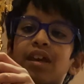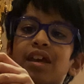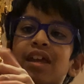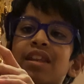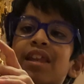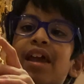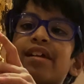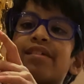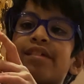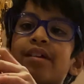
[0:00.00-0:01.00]

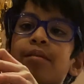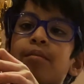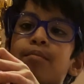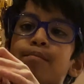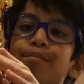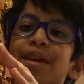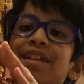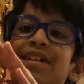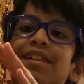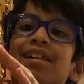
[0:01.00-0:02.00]
index,
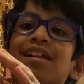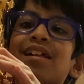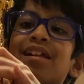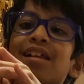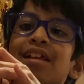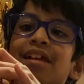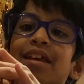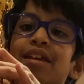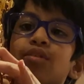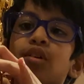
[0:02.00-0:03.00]
middle,
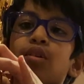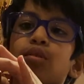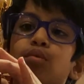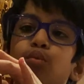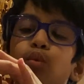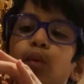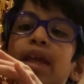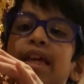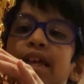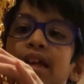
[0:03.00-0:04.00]
and
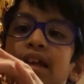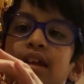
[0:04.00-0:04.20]
ring.